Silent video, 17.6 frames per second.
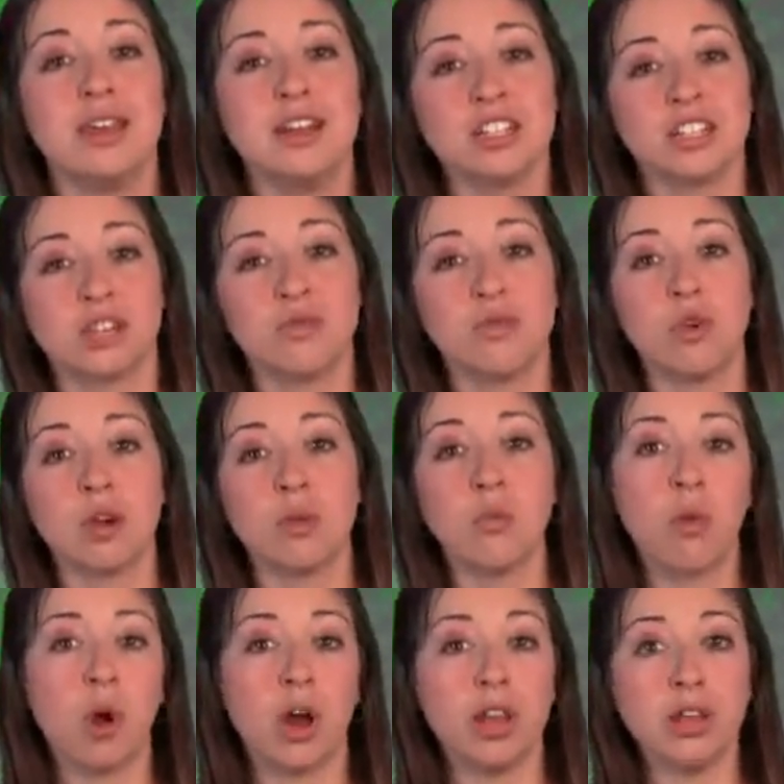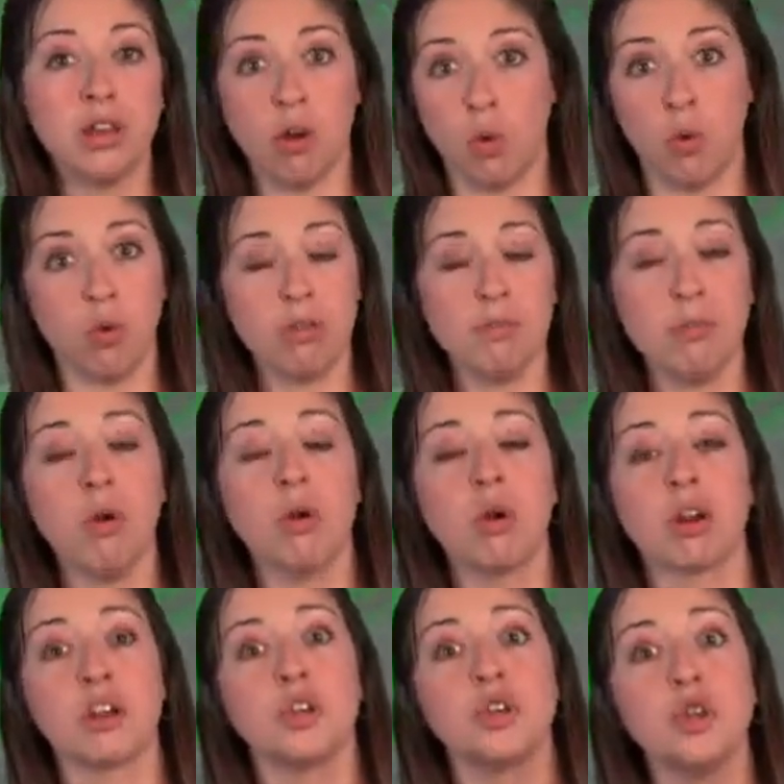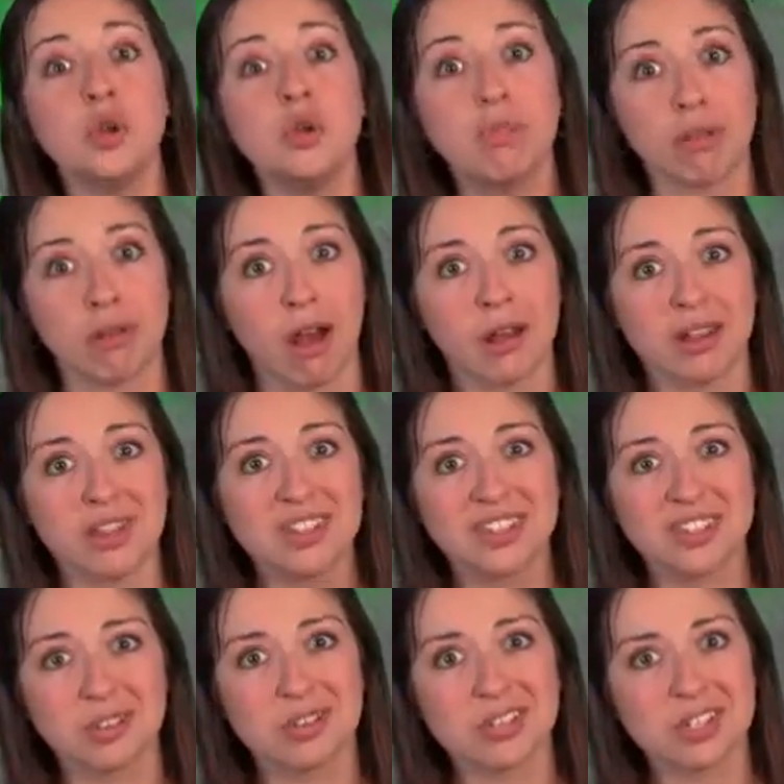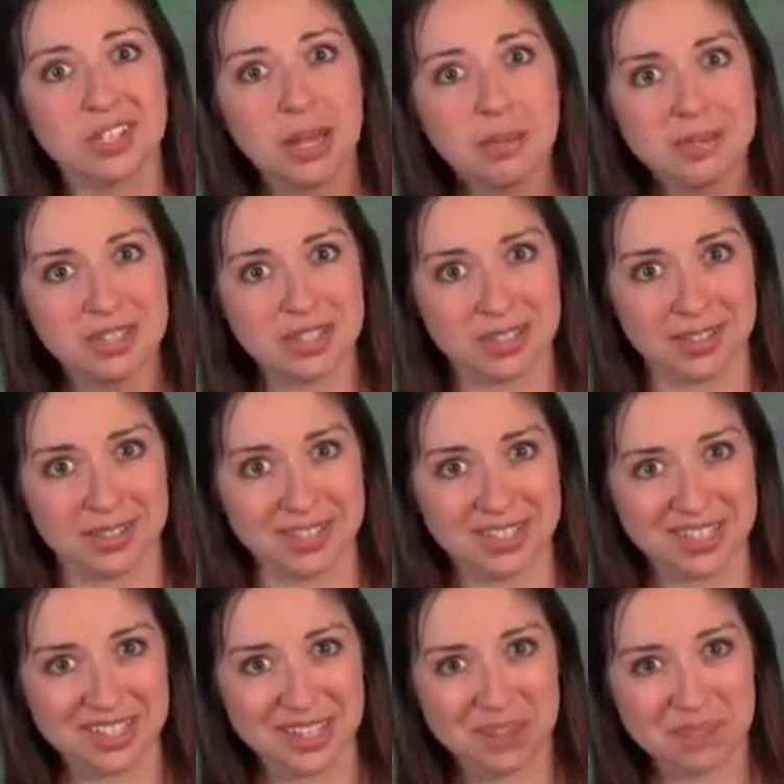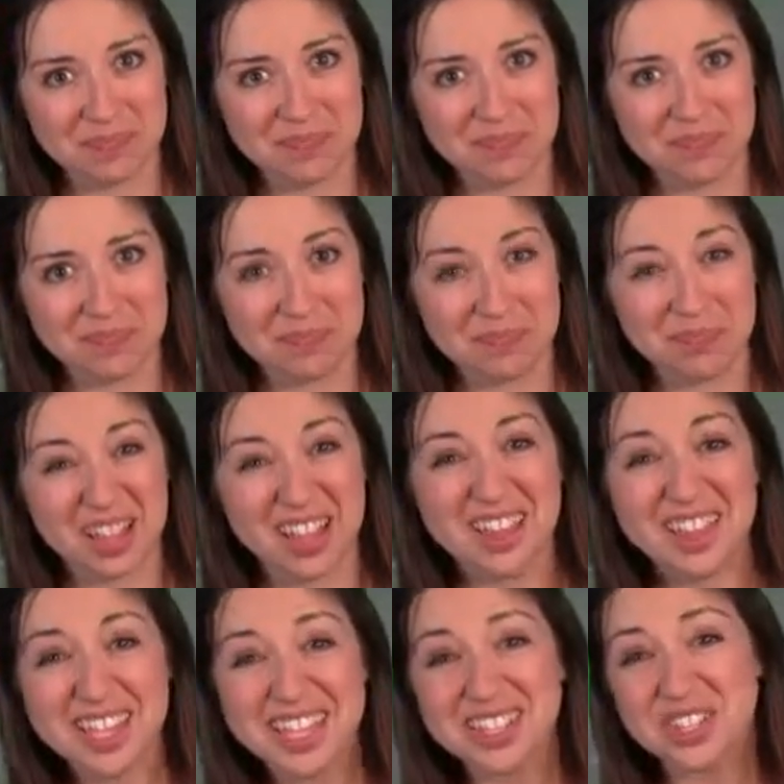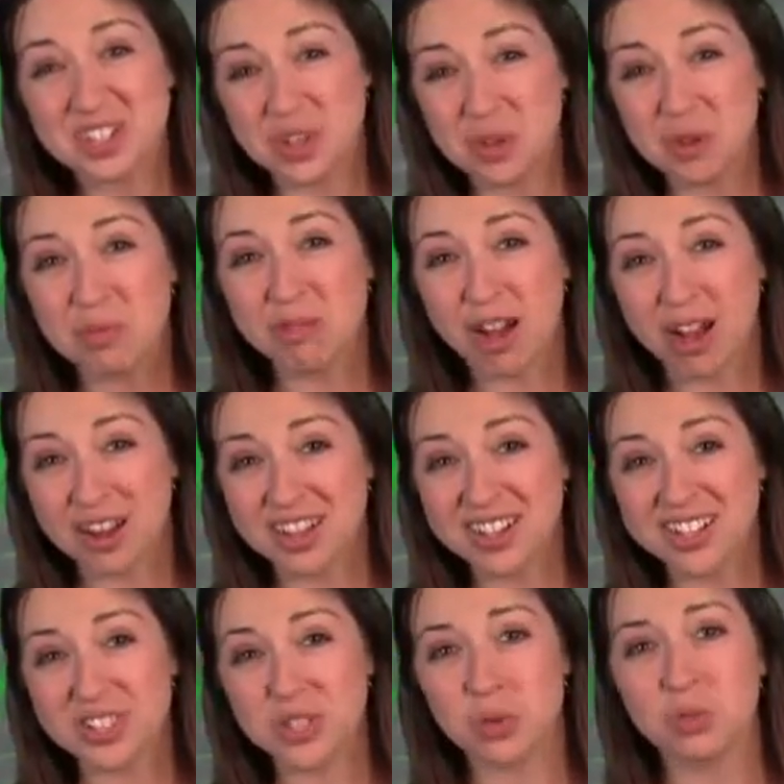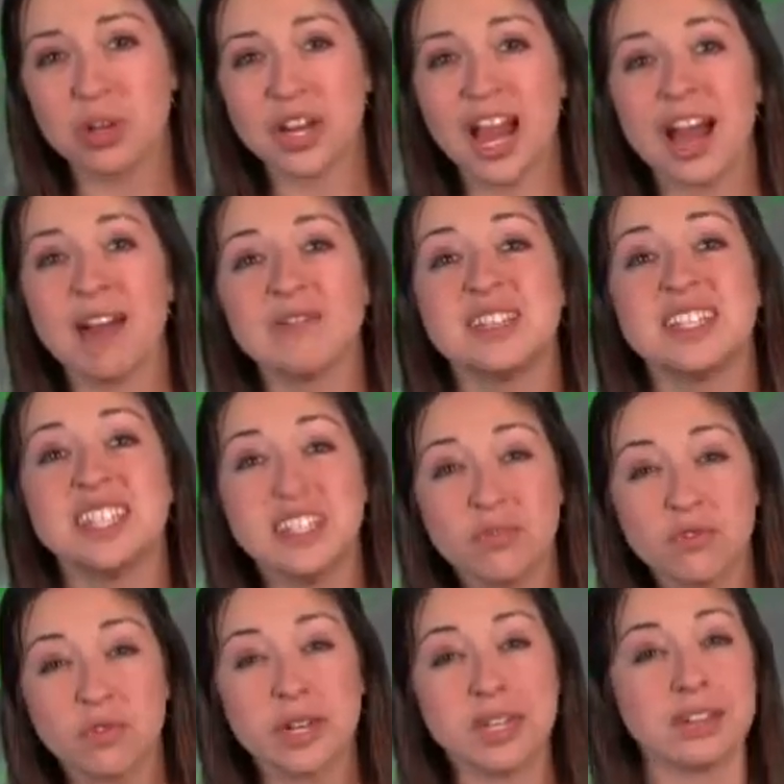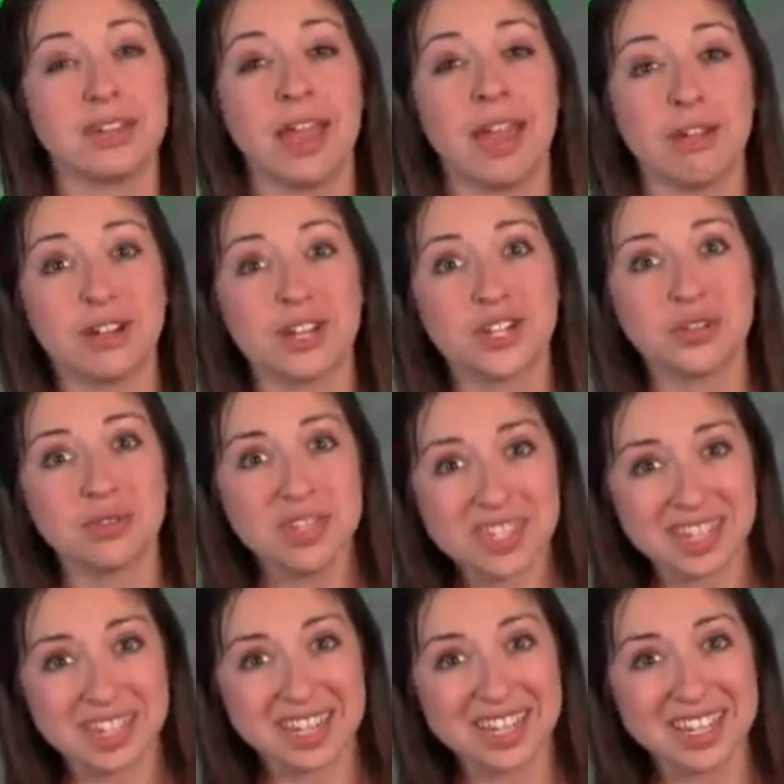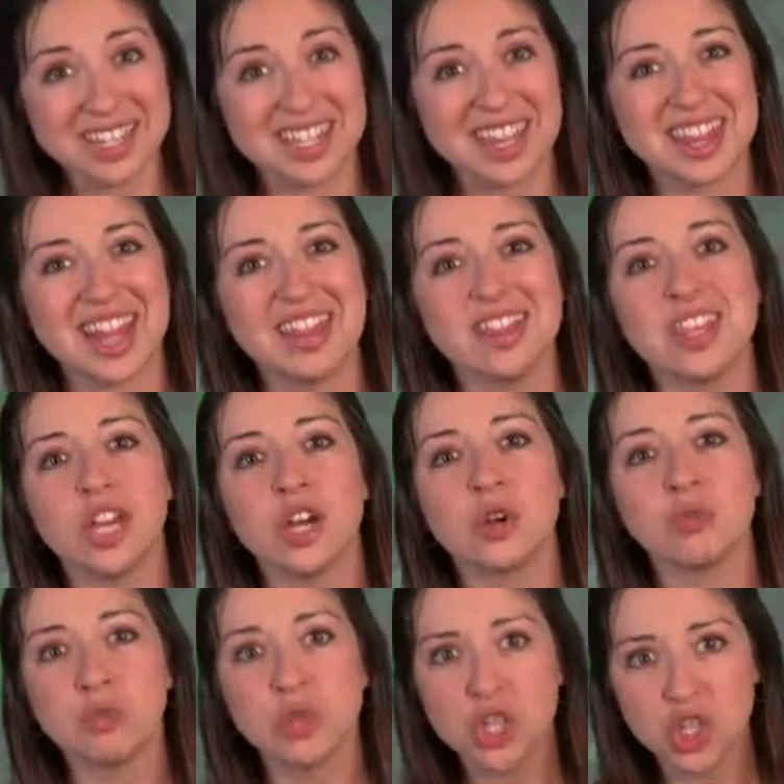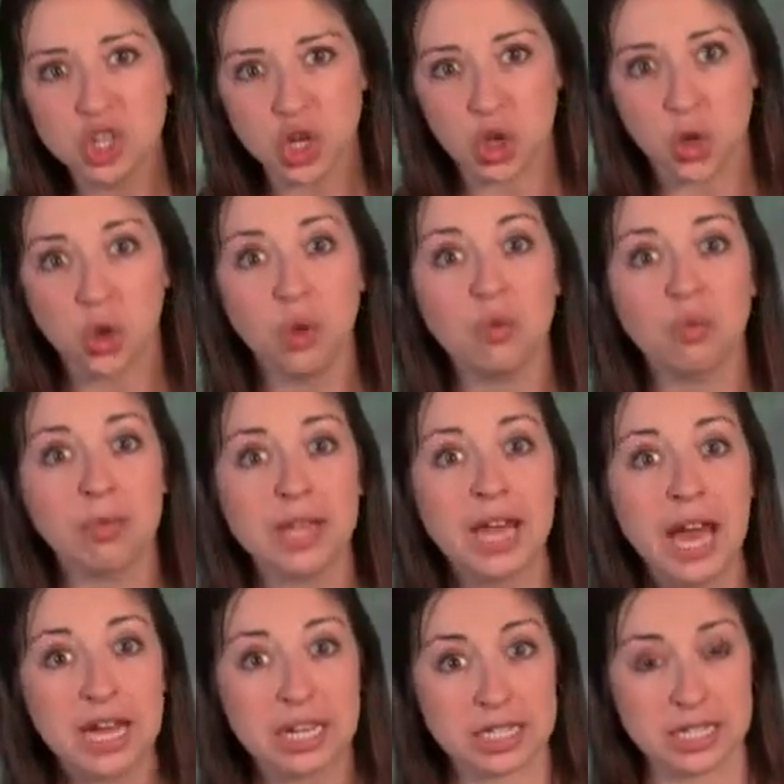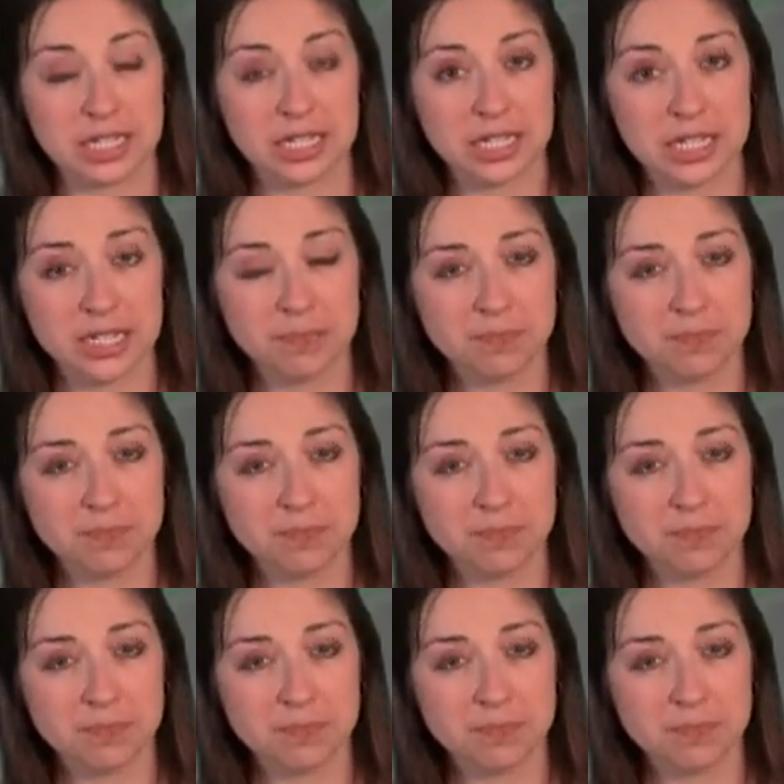to form one or more new products or substances. These new products would have different characteristics than the original reactants.